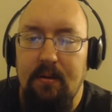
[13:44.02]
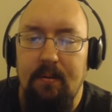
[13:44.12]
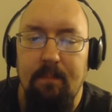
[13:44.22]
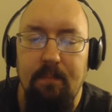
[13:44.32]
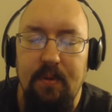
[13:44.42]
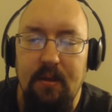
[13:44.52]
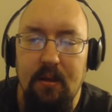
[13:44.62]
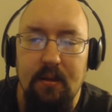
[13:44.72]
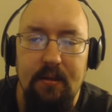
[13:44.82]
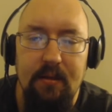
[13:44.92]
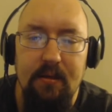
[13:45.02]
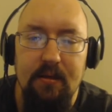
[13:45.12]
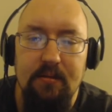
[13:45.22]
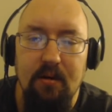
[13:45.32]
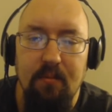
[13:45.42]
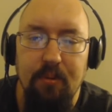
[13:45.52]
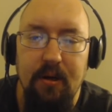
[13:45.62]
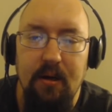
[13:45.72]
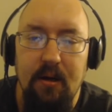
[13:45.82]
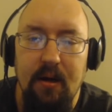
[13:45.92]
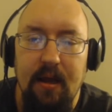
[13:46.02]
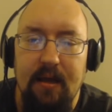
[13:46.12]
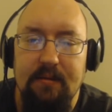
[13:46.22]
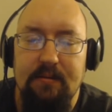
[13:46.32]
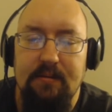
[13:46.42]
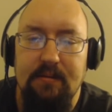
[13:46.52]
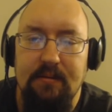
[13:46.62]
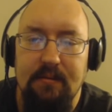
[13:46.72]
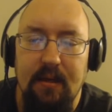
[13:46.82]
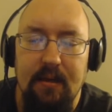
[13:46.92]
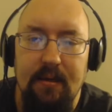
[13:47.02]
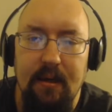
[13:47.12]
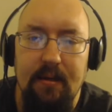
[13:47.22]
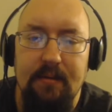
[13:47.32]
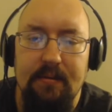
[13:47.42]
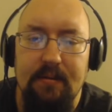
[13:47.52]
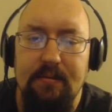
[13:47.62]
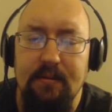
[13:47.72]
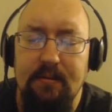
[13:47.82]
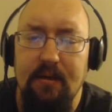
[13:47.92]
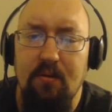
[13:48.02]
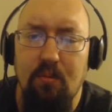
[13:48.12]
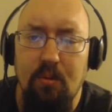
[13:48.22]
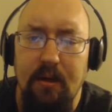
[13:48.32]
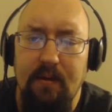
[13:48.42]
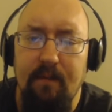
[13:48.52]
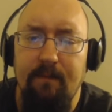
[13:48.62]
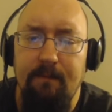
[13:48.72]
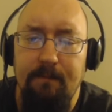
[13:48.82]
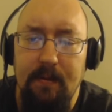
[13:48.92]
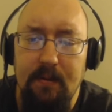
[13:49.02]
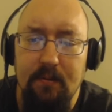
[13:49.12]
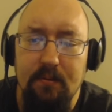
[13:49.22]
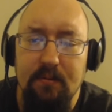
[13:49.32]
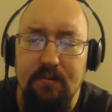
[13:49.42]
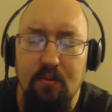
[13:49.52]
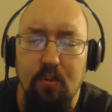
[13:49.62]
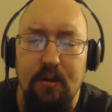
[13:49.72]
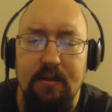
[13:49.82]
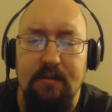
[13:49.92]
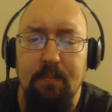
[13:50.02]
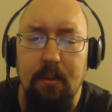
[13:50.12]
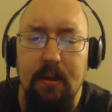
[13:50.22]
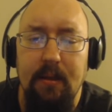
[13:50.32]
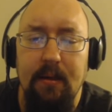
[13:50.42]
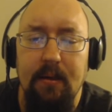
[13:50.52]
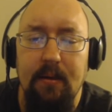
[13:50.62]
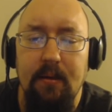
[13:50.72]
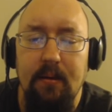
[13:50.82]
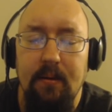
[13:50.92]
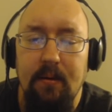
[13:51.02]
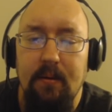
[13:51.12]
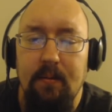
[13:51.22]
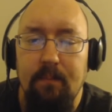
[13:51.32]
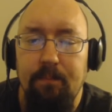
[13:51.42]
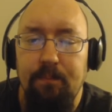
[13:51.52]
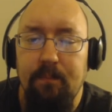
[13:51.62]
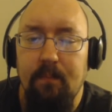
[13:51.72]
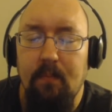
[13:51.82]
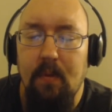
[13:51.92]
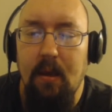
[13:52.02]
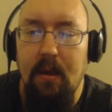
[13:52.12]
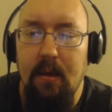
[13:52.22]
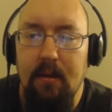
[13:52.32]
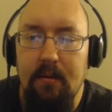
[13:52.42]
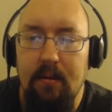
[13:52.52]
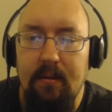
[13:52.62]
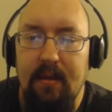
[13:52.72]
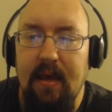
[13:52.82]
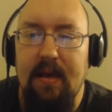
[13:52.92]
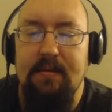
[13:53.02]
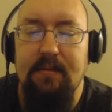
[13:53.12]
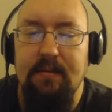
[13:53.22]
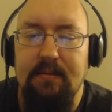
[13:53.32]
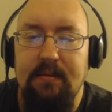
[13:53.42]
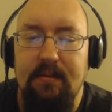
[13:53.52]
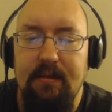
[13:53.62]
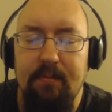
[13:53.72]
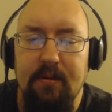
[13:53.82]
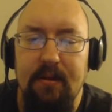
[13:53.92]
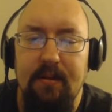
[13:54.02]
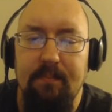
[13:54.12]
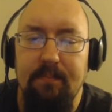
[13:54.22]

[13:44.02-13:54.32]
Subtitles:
The lead guitar player has, again, he's got such a great feel to what he's playing. And the accents, typically,